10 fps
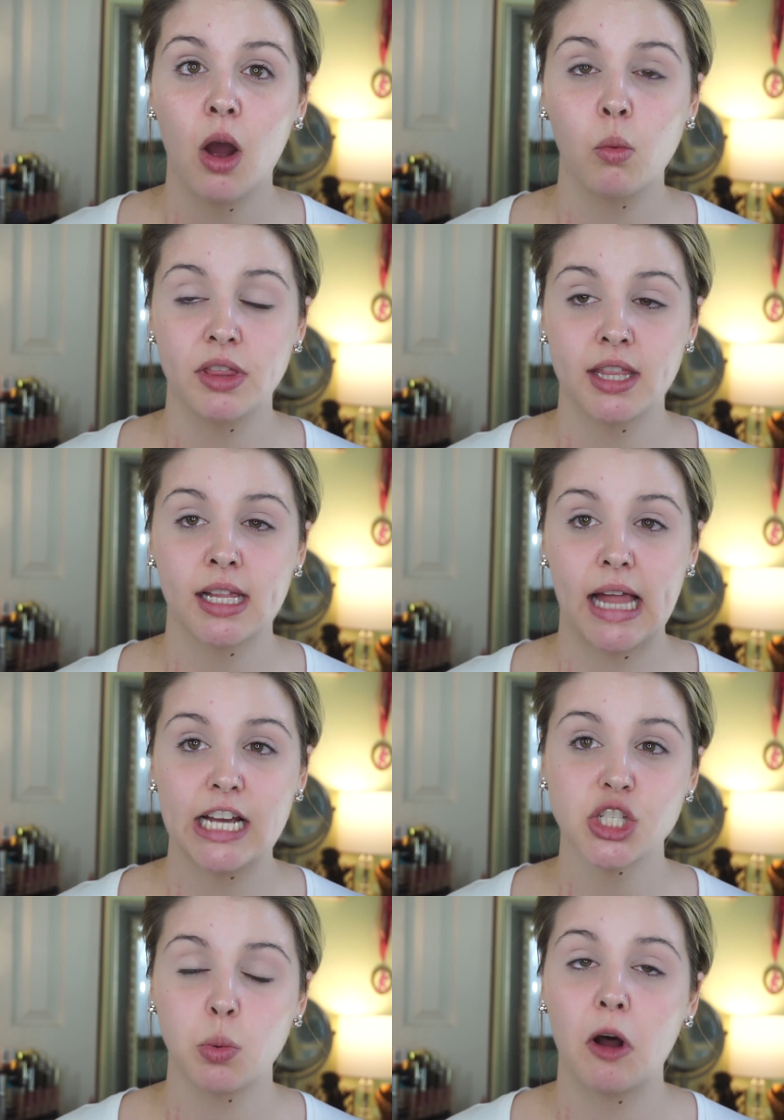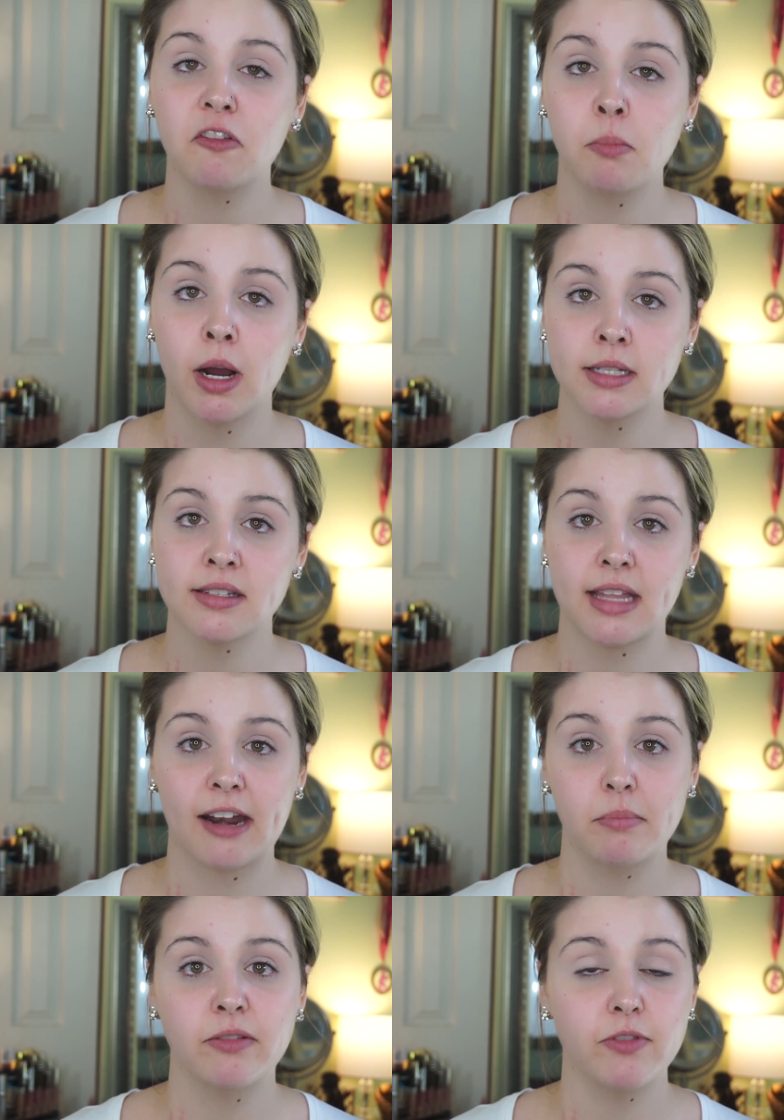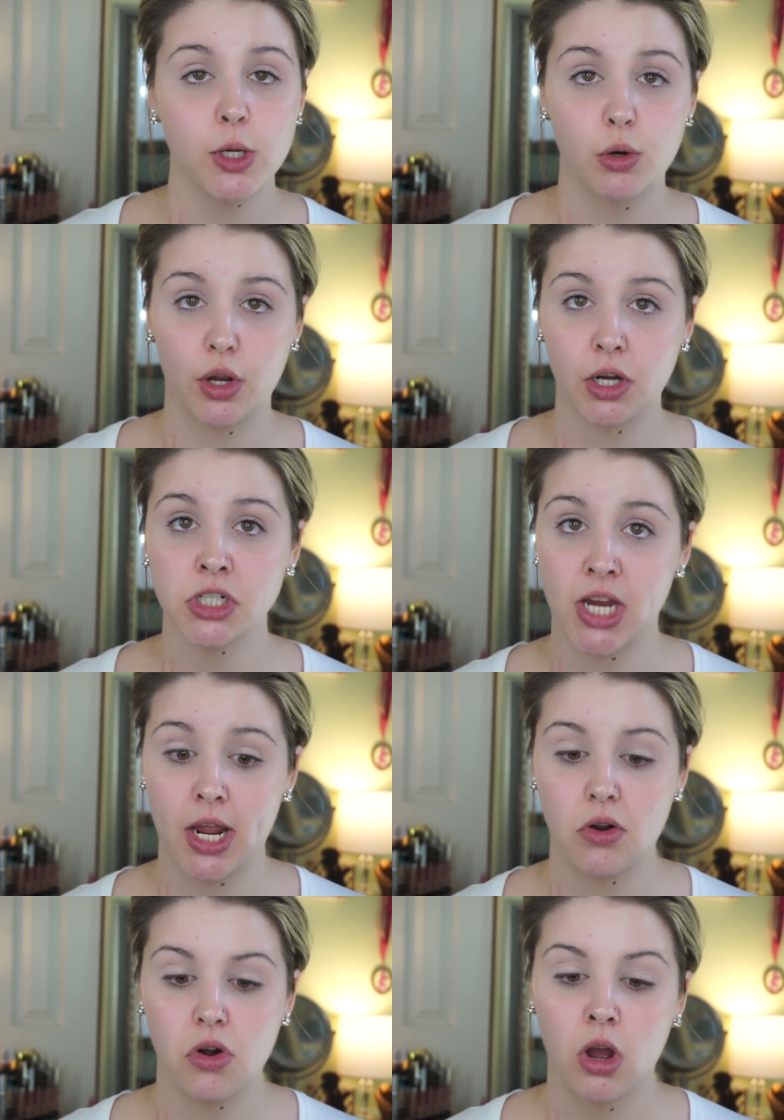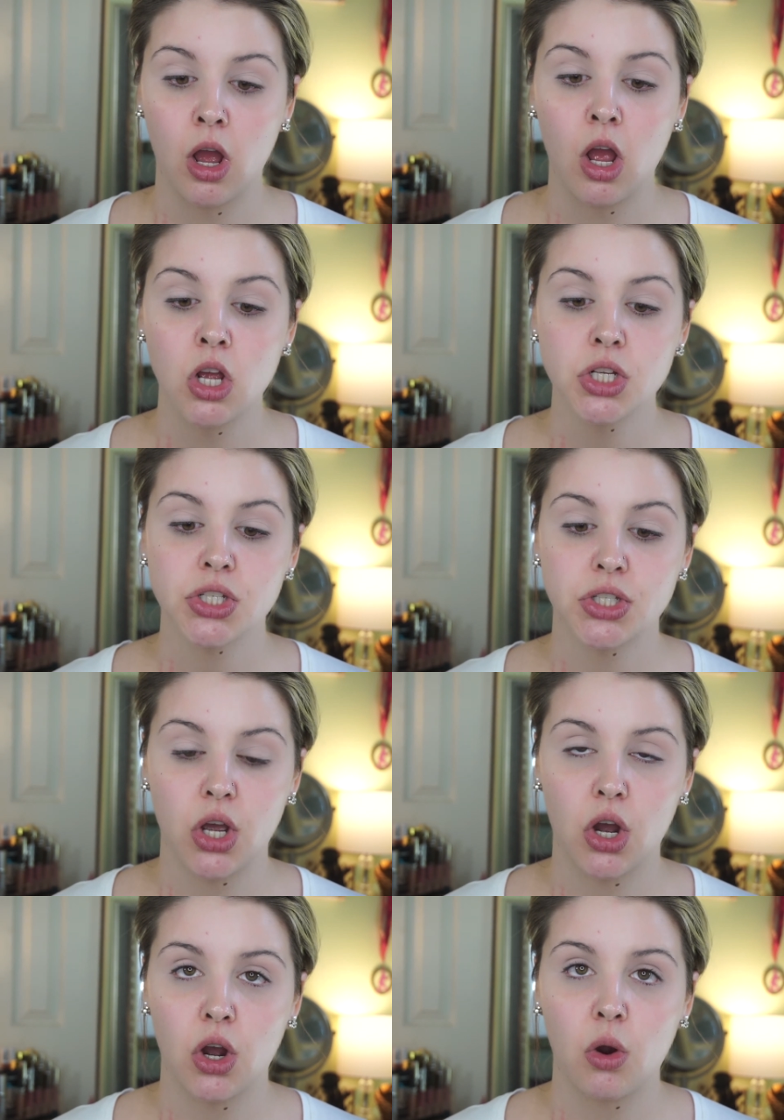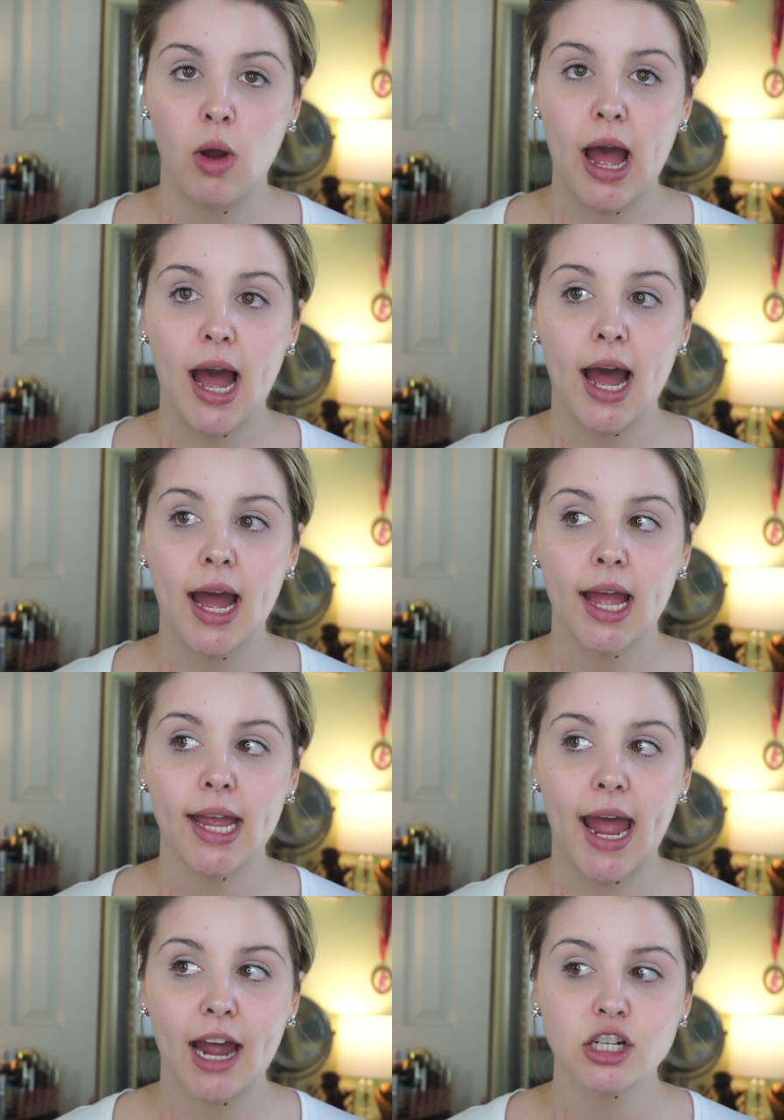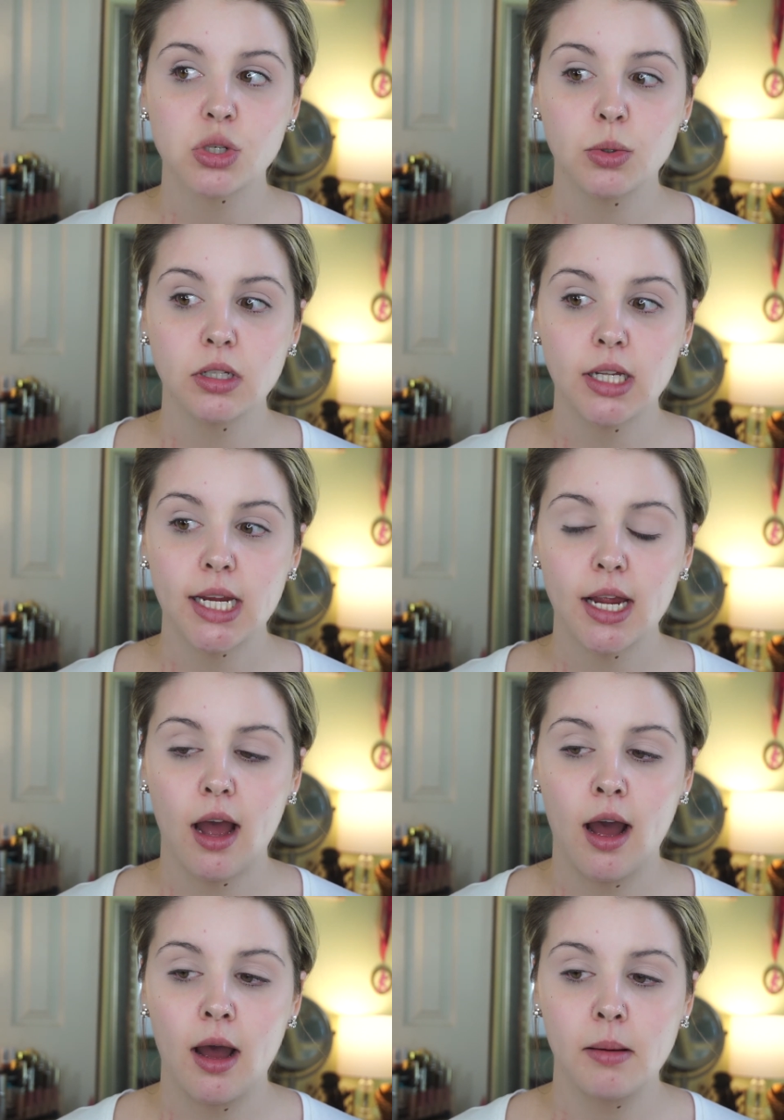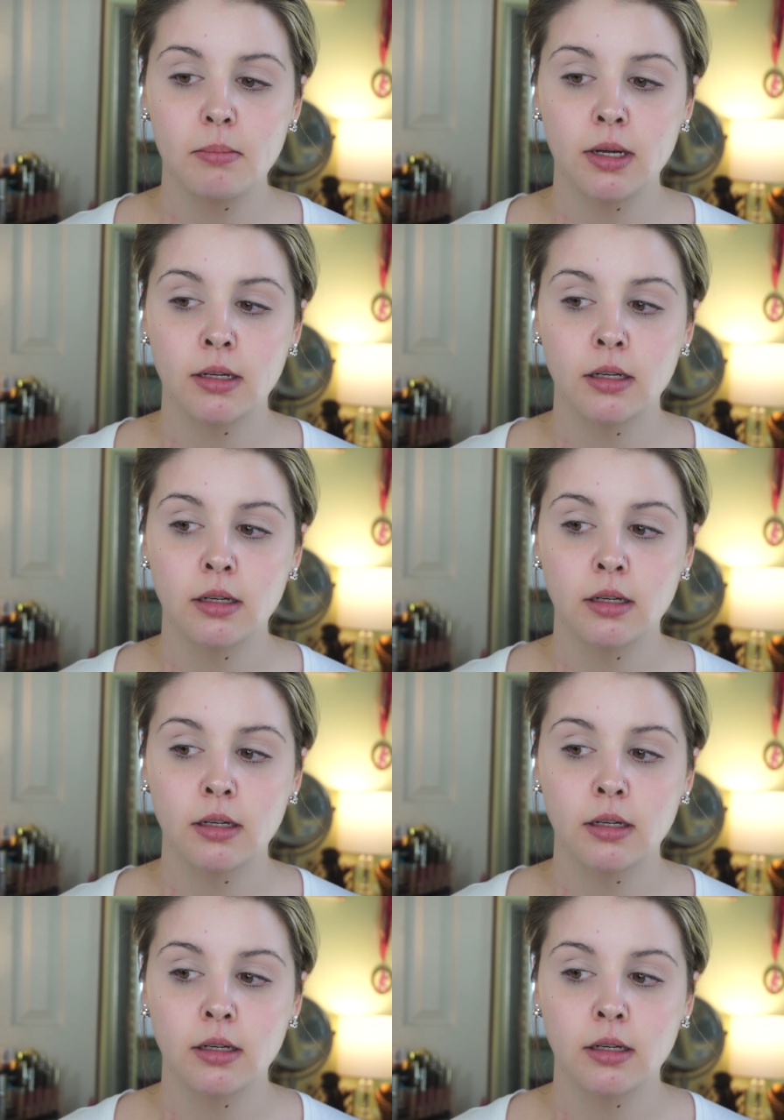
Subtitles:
within the last 12 months that have been viewed on your channel. So I actually thought